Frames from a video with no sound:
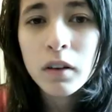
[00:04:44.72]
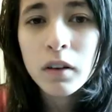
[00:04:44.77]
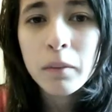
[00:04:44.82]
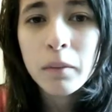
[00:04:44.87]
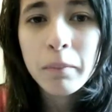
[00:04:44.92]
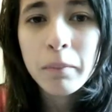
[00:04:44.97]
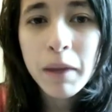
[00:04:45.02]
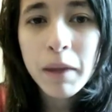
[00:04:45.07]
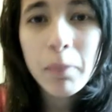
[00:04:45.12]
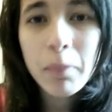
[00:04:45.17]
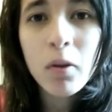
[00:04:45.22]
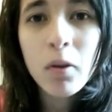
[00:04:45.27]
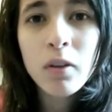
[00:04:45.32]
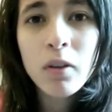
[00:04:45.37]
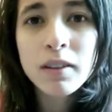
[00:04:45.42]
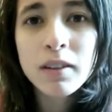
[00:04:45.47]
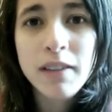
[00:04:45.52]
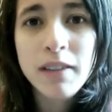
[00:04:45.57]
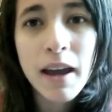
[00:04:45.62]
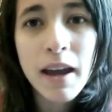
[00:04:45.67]
People
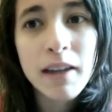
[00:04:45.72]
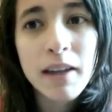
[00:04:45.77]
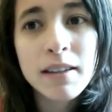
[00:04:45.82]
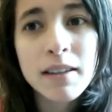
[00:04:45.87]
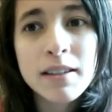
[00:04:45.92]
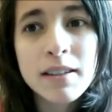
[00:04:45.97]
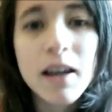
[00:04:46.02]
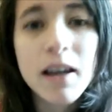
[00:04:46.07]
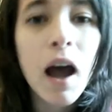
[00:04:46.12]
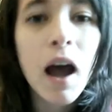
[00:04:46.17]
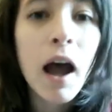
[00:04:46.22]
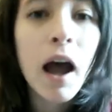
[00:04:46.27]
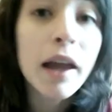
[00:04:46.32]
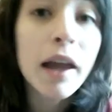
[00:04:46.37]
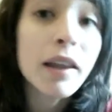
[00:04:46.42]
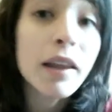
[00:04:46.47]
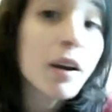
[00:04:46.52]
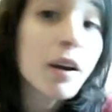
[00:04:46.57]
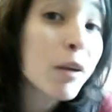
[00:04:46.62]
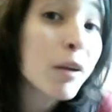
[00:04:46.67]
tend to hide
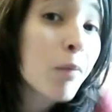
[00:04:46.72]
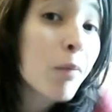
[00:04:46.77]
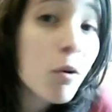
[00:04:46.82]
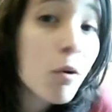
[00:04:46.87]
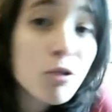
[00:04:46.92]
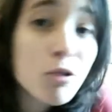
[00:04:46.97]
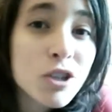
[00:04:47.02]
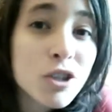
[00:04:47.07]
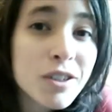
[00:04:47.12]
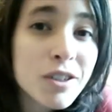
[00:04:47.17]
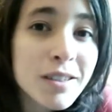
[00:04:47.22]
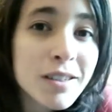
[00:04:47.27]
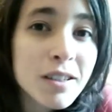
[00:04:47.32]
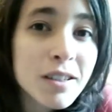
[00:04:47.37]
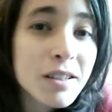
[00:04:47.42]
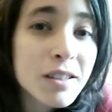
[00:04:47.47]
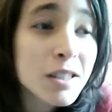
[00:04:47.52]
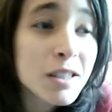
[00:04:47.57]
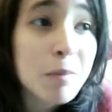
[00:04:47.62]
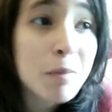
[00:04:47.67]
their emotions. A
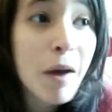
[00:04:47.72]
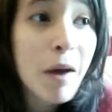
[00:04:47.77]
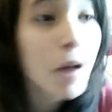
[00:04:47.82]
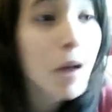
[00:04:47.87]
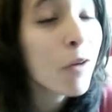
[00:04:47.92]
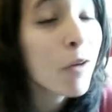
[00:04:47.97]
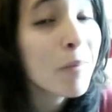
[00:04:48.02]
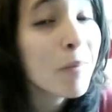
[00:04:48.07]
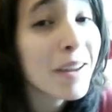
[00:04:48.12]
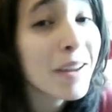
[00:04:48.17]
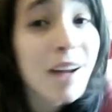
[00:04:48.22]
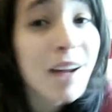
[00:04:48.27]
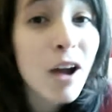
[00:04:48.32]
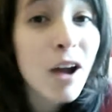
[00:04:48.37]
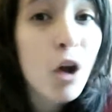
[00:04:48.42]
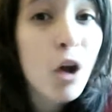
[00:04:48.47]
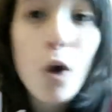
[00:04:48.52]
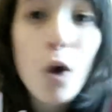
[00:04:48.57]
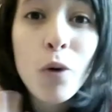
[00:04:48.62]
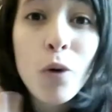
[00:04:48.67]
smile may not
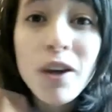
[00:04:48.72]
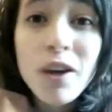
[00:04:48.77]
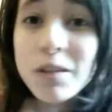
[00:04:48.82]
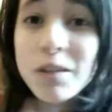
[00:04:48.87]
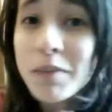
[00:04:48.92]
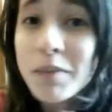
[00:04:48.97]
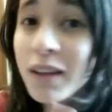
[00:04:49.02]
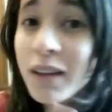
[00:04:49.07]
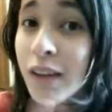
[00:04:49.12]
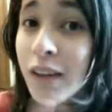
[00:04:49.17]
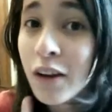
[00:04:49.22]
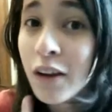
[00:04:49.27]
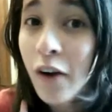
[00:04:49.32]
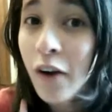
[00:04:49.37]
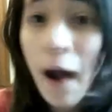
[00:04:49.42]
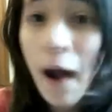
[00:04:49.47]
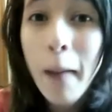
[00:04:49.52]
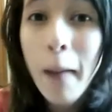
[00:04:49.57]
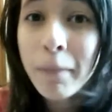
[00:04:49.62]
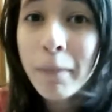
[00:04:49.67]
always mean that you're
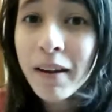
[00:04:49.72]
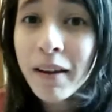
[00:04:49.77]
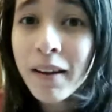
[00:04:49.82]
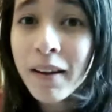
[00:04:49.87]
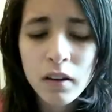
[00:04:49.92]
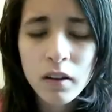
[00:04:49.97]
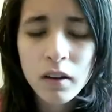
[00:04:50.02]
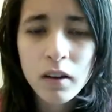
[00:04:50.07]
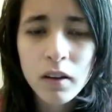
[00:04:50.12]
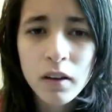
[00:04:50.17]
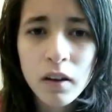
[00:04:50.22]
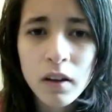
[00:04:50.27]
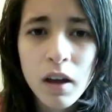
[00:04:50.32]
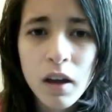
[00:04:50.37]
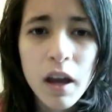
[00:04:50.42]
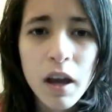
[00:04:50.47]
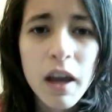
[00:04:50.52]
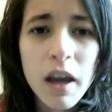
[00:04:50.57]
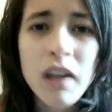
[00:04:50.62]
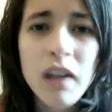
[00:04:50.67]
happy.
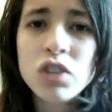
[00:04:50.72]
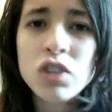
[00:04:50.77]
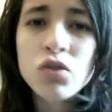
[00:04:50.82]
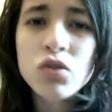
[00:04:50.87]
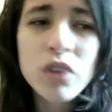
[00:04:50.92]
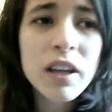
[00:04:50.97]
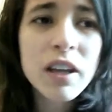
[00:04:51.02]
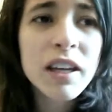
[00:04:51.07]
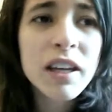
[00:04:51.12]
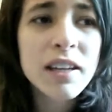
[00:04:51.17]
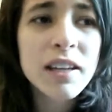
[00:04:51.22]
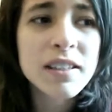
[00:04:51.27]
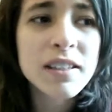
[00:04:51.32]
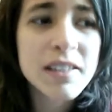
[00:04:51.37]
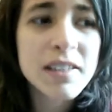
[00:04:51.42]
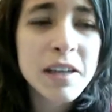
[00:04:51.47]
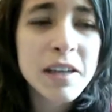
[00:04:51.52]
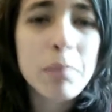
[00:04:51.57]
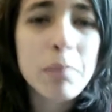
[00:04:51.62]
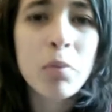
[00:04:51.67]
It's really
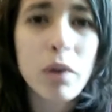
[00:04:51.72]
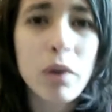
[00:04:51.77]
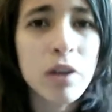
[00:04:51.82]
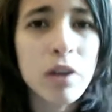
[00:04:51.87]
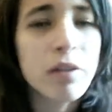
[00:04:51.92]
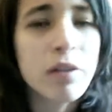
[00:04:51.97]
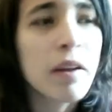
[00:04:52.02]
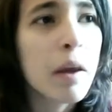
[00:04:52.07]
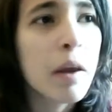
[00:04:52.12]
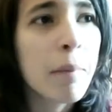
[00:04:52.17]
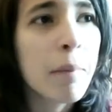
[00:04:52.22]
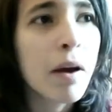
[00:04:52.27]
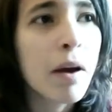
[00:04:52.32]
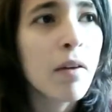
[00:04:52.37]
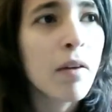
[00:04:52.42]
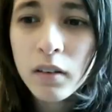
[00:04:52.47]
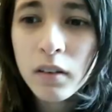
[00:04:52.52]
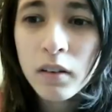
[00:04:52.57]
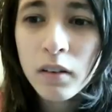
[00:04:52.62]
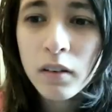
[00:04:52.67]
deep when you think
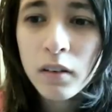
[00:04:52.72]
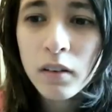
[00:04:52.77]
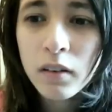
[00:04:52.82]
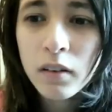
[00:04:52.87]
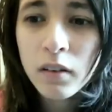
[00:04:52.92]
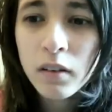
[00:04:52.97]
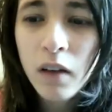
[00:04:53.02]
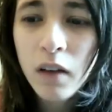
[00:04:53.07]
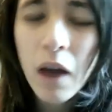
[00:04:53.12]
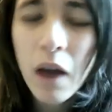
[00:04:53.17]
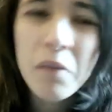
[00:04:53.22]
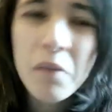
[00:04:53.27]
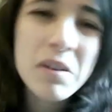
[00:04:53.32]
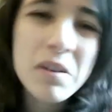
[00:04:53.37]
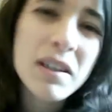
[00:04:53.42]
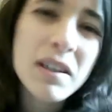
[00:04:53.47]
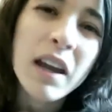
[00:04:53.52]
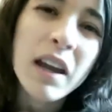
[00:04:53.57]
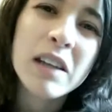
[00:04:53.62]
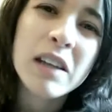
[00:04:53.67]
about it. I
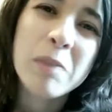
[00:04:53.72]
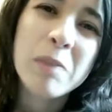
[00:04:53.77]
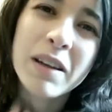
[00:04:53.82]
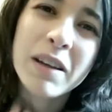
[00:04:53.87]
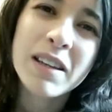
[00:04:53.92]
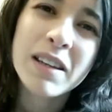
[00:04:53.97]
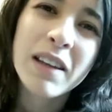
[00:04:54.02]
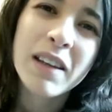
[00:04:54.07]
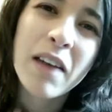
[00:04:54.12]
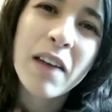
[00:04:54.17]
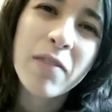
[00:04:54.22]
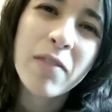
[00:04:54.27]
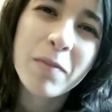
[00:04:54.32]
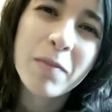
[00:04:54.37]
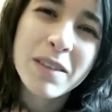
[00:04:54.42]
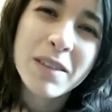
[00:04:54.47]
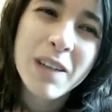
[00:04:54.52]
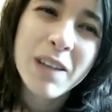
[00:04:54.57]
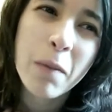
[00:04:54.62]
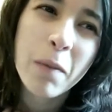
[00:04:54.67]
wasn't expecting that from
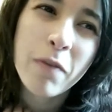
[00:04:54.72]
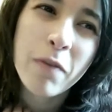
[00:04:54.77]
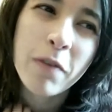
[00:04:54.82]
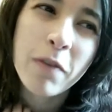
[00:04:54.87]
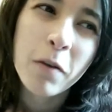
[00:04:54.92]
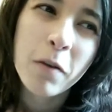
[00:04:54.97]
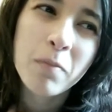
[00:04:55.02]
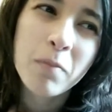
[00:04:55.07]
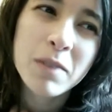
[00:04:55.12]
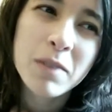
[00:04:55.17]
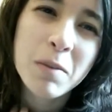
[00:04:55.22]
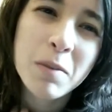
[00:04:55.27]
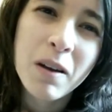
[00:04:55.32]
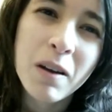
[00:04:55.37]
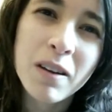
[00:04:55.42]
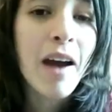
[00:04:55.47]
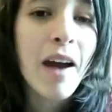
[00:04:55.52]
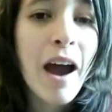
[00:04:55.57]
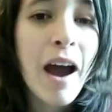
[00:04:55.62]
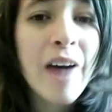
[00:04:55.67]
this type of film, to be
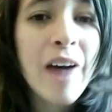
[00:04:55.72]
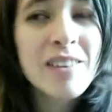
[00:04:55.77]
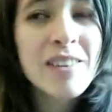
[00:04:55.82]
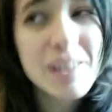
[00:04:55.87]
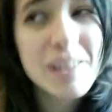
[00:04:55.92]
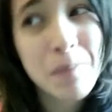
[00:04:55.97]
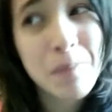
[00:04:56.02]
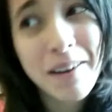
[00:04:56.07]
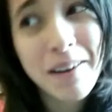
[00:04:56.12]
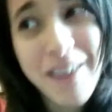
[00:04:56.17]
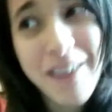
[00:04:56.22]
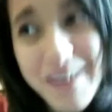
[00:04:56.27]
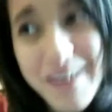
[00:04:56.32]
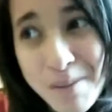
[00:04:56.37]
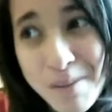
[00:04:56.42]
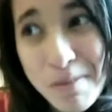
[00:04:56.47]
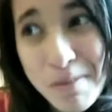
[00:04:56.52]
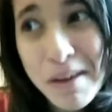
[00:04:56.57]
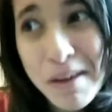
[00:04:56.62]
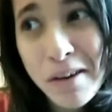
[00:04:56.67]
honest. I was expecting it to
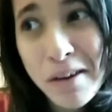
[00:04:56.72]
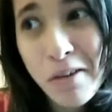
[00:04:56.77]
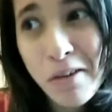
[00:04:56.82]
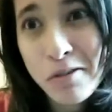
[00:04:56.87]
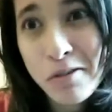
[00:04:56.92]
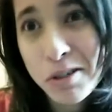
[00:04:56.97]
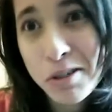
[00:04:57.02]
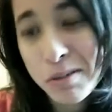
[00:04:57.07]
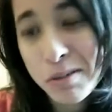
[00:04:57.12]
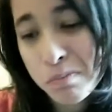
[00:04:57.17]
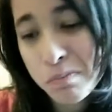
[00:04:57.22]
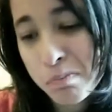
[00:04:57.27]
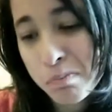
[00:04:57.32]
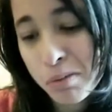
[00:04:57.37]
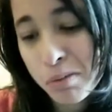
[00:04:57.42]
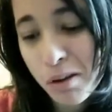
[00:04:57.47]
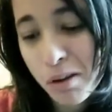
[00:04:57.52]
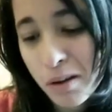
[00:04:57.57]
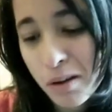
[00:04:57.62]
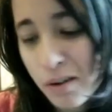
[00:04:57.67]
be, you know, just
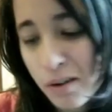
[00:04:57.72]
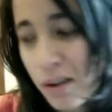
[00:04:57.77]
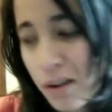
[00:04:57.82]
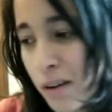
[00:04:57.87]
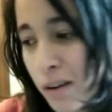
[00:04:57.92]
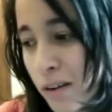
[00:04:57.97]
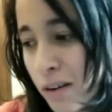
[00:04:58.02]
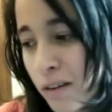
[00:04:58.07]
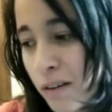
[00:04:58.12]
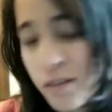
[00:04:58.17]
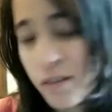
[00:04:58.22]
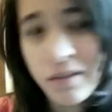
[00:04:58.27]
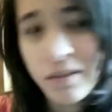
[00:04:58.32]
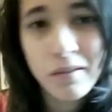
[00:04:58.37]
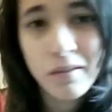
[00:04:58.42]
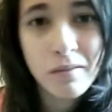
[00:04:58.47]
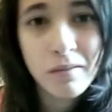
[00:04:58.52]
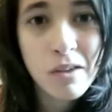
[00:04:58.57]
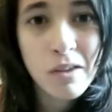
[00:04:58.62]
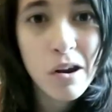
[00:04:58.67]
blood and,
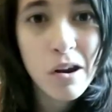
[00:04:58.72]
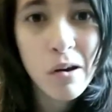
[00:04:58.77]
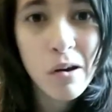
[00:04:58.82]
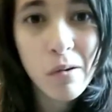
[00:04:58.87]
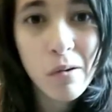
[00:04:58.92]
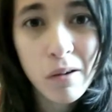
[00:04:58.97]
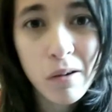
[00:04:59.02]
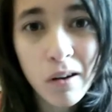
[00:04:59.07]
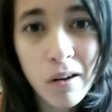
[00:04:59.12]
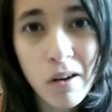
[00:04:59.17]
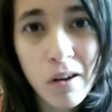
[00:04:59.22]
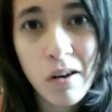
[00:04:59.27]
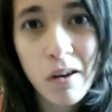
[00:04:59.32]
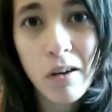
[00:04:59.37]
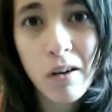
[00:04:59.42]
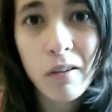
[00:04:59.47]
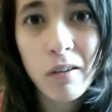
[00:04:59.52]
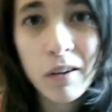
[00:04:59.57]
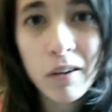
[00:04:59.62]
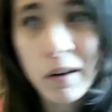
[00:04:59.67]
you know, a
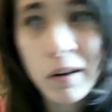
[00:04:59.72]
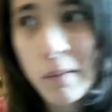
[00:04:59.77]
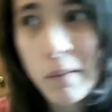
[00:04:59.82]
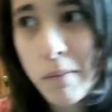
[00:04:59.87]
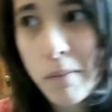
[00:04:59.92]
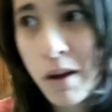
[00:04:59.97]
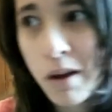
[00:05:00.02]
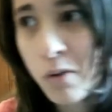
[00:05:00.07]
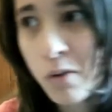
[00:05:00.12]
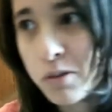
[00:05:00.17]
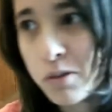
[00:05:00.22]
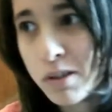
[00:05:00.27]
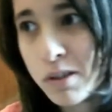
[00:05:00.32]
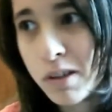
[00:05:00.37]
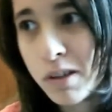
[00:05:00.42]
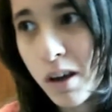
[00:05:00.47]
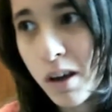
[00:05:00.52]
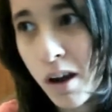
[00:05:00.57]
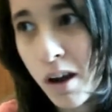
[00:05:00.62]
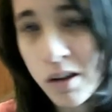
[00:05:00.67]
girl in a mouse
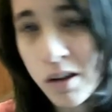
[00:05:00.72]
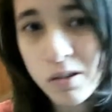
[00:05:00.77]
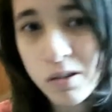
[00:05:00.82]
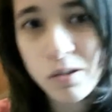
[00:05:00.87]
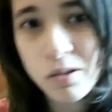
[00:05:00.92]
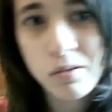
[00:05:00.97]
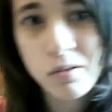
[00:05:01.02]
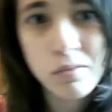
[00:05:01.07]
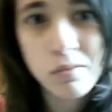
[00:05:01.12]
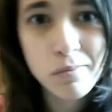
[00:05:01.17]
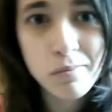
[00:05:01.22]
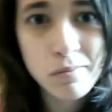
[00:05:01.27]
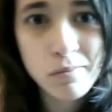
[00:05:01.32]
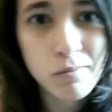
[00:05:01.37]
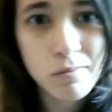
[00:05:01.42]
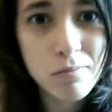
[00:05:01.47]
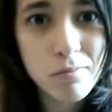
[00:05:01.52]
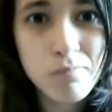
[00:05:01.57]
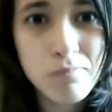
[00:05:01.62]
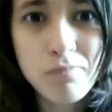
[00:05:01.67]

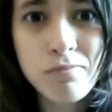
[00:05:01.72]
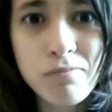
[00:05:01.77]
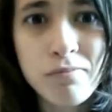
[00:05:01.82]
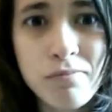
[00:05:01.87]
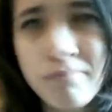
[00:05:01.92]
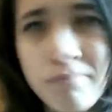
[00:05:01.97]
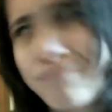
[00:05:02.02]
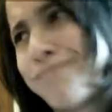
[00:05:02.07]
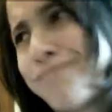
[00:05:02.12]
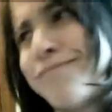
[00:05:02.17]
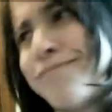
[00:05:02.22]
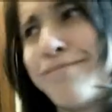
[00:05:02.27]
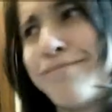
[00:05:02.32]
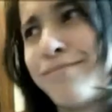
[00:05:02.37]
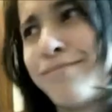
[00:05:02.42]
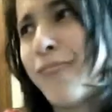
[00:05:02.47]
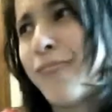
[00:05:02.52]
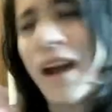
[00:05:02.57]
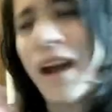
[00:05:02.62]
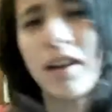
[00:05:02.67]
costume
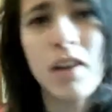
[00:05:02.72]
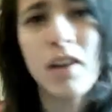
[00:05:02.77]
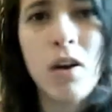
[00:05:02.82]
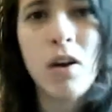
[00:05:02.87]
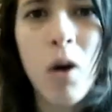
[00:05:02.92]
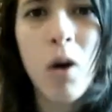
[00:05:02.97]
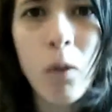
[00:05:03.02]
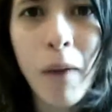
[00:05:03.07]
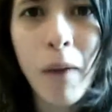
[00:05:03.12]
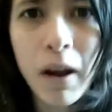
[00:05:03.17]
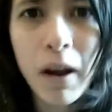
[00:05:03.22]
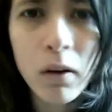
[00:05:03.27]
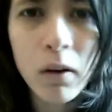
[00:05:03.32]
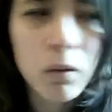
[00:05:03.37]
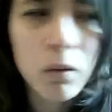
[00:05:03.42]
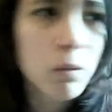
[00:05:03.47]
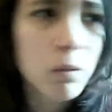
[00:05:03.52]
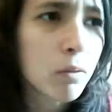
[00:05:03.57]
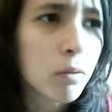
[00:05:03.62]
acting all wacko.